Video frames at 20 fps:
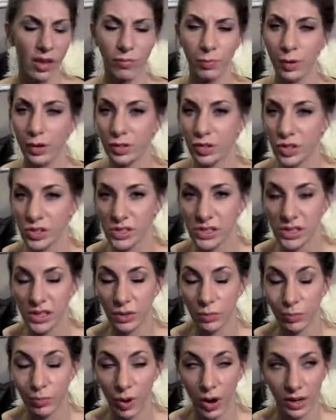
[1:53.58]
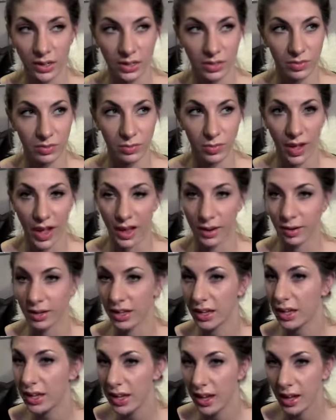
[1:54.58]
I've purchased Proactiv
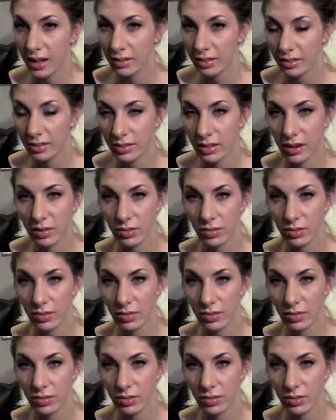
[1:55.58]
at kiosks,